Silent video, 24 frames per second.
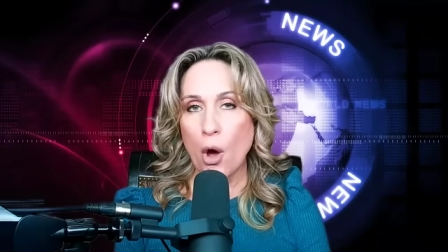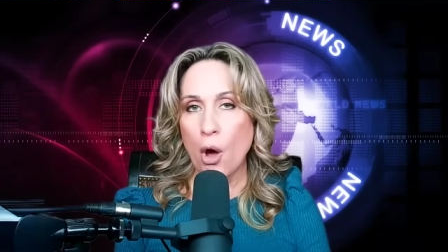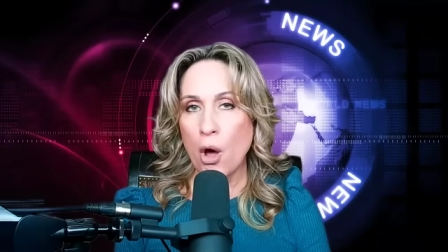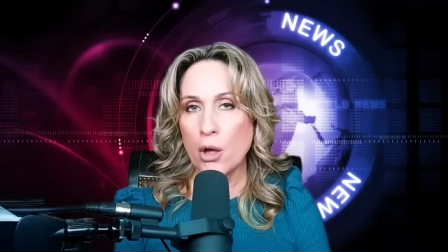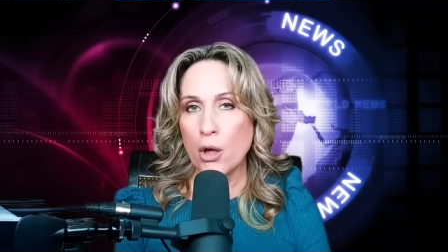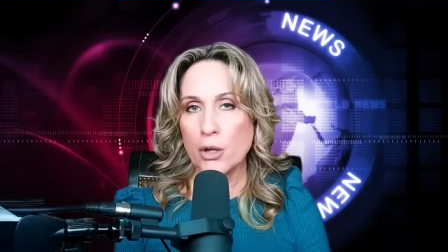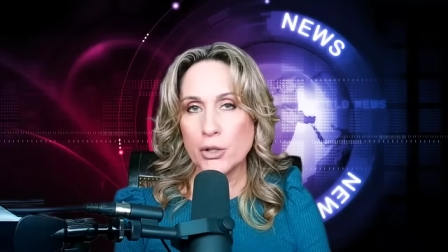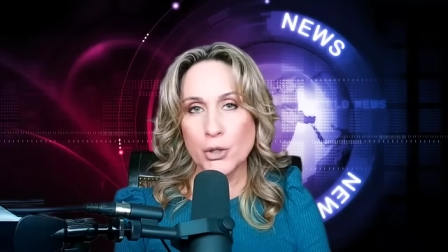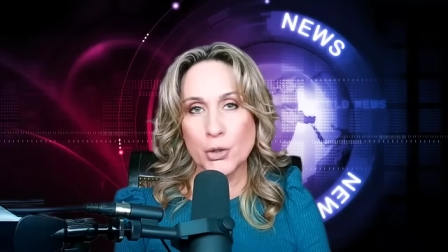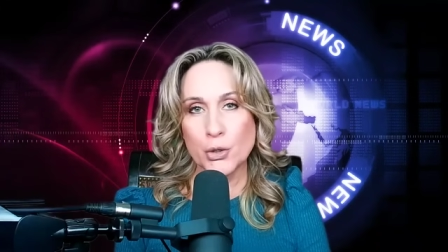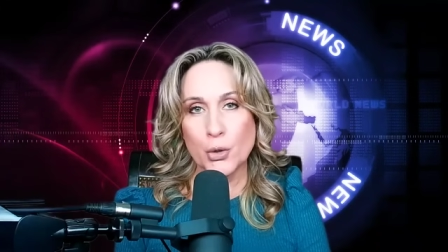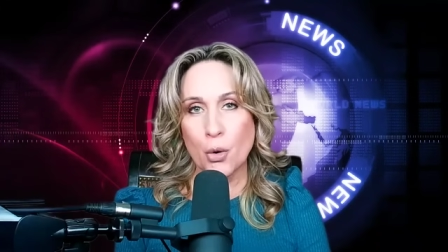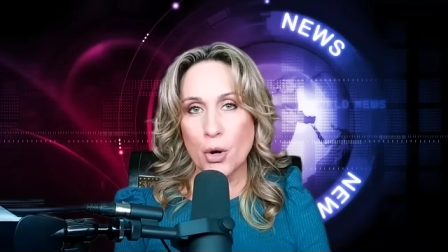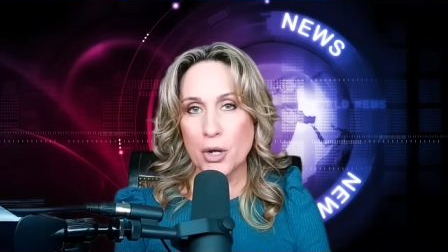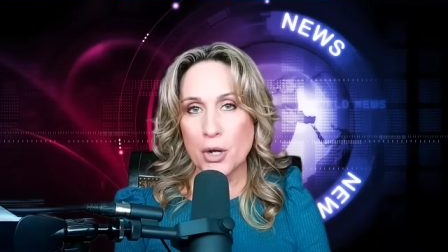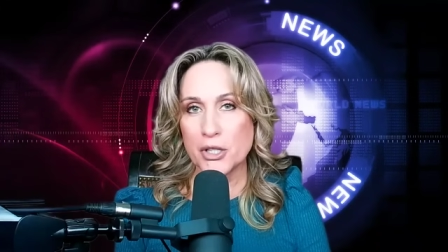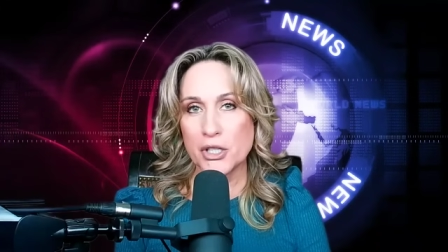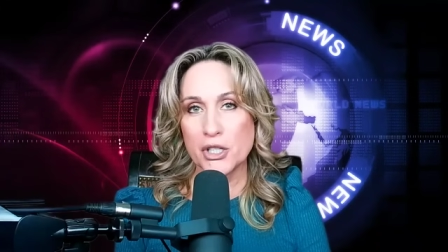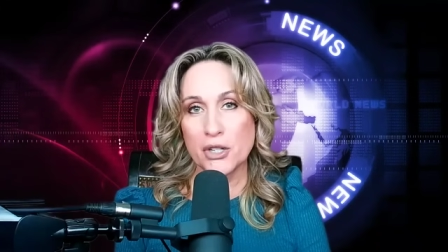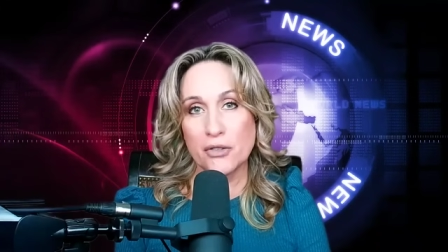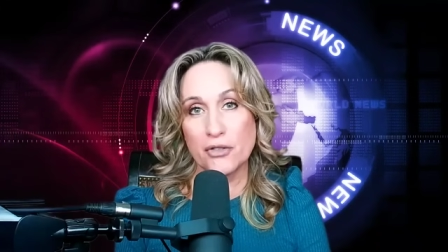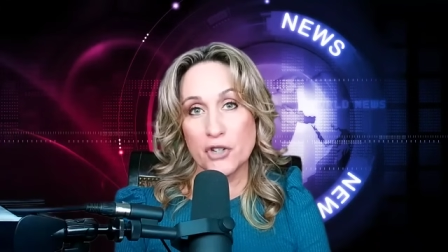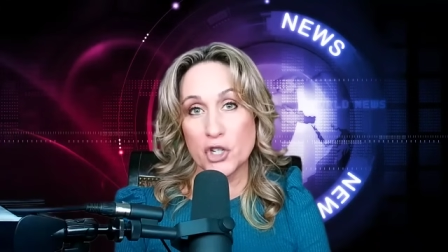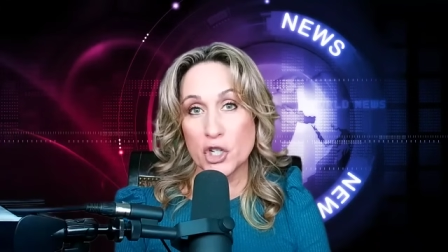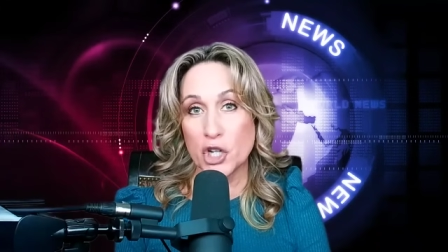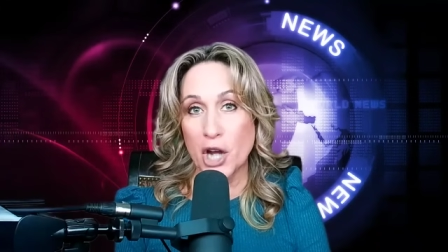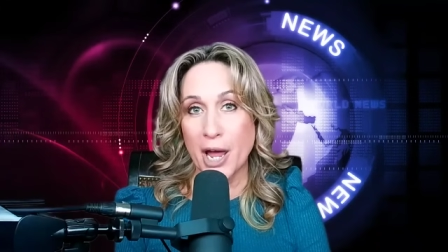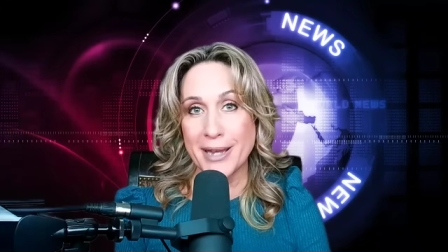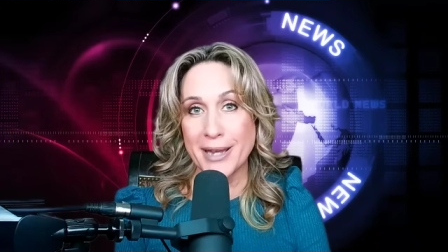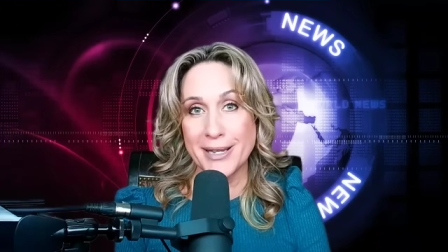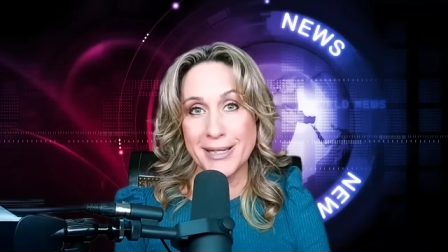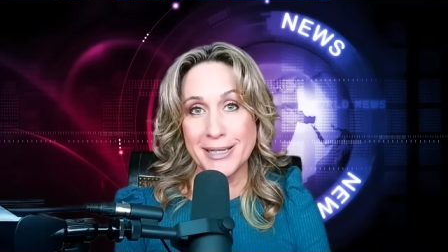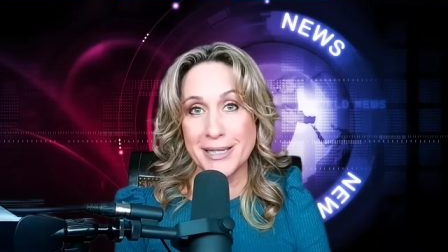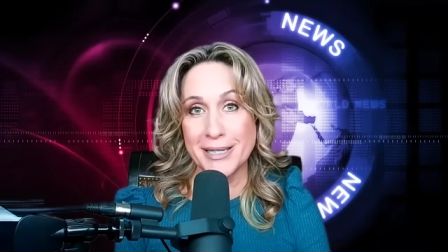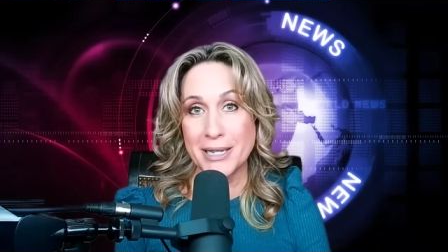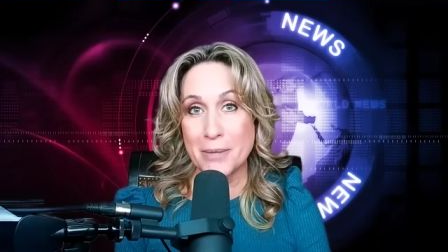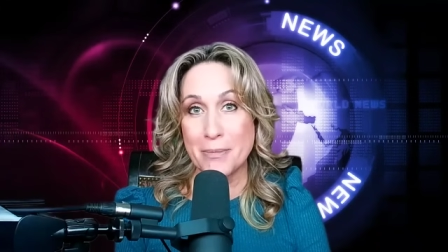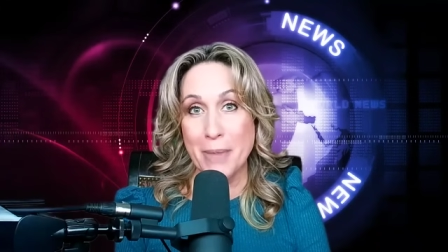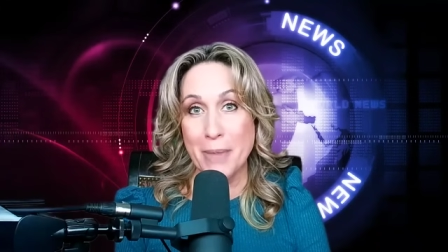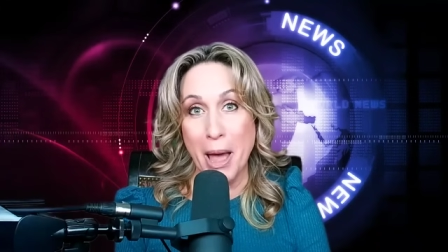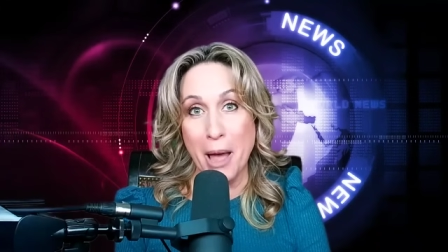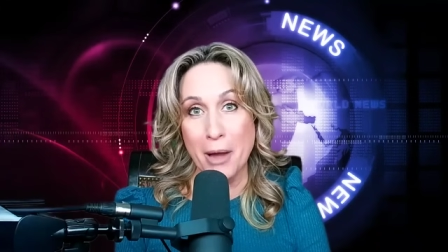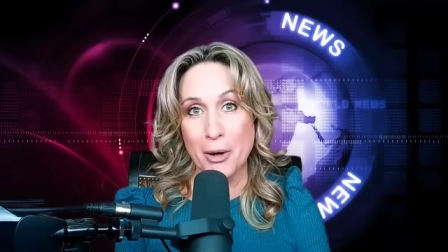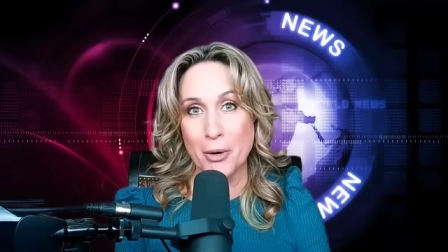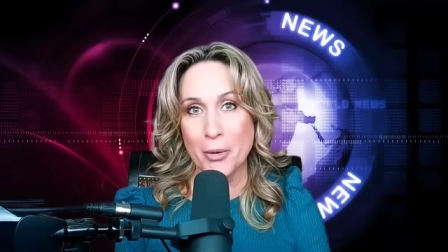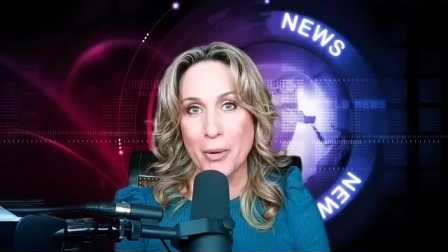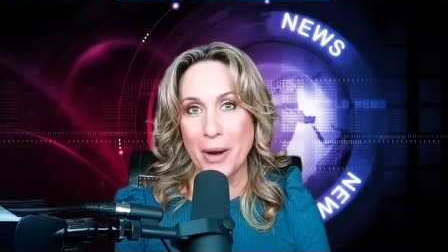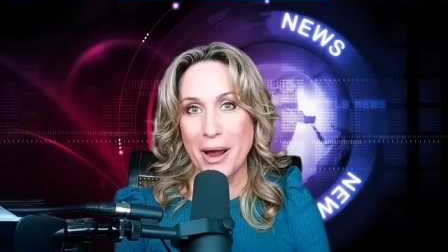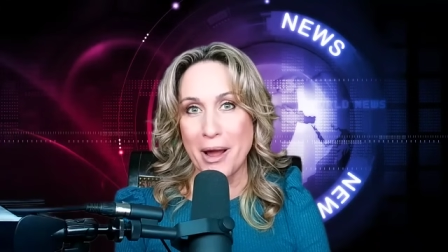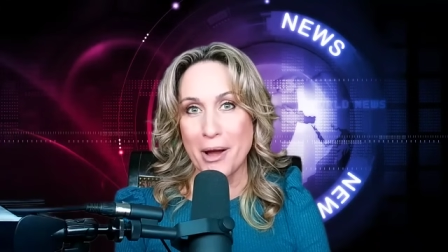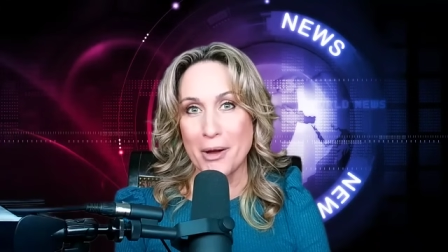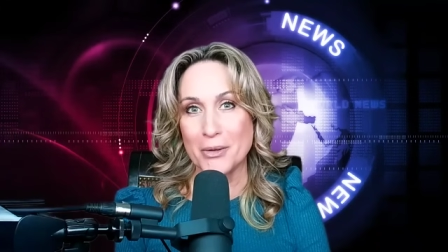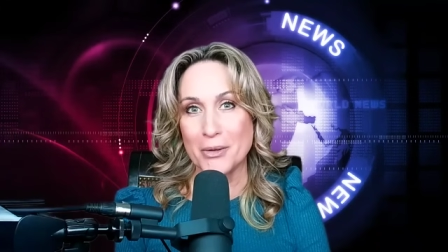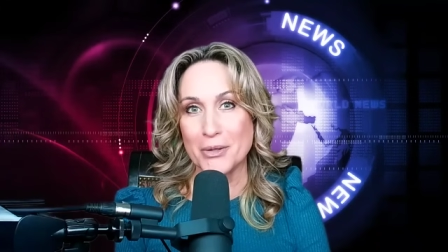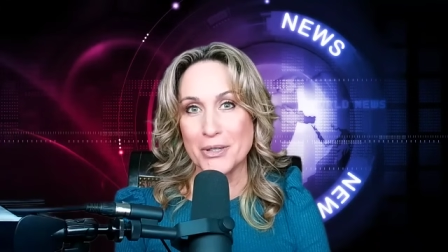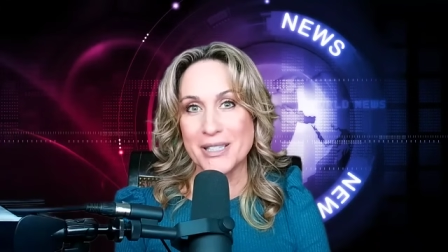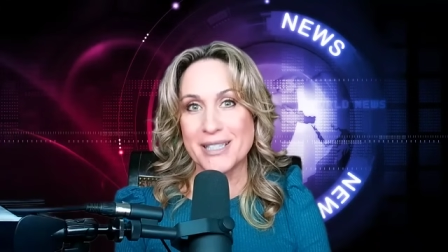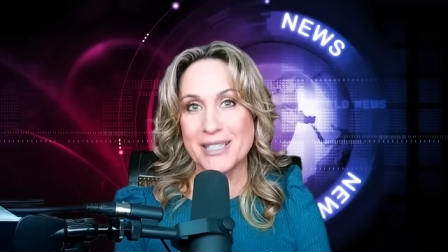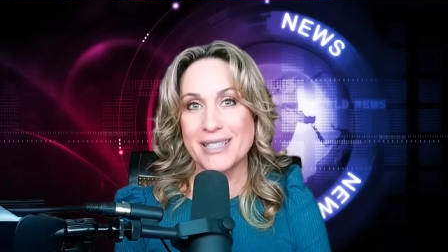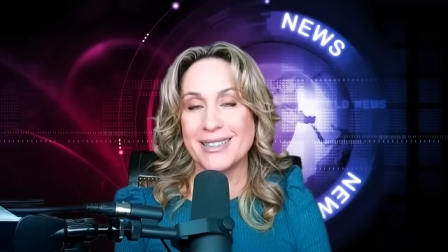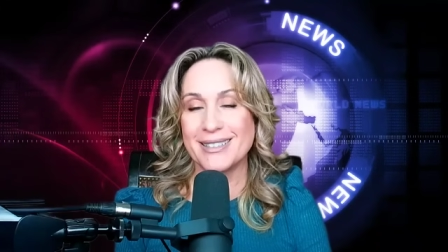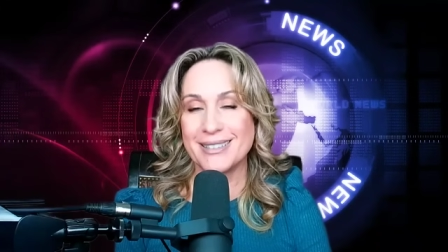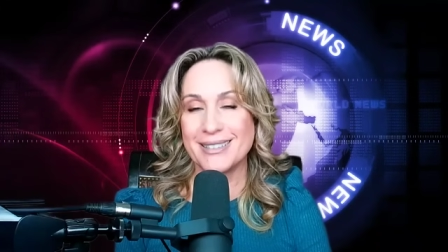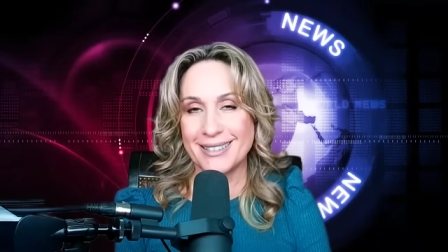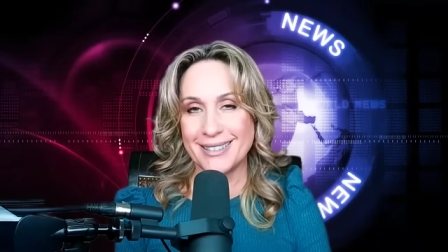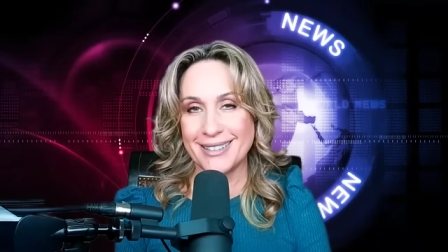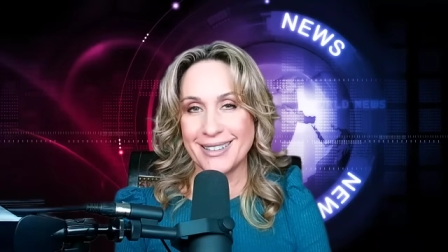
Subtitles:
all sorts of shiesty backgrounds.